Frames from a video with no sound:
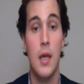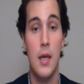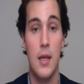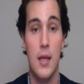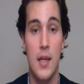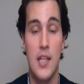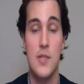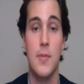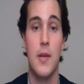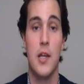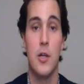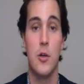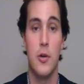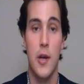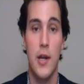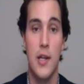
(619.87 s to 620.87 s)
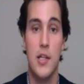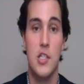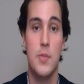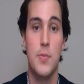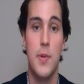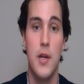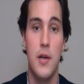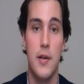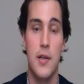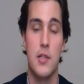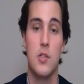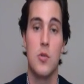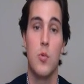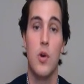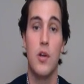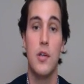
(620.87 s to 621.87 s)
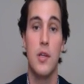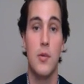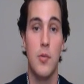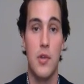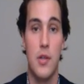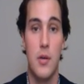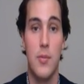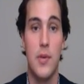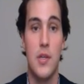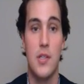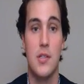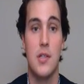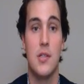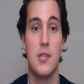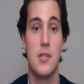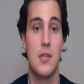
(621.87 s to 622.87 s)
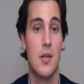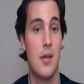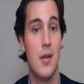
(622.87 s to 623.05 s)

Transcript: It has been a great experience working with your business.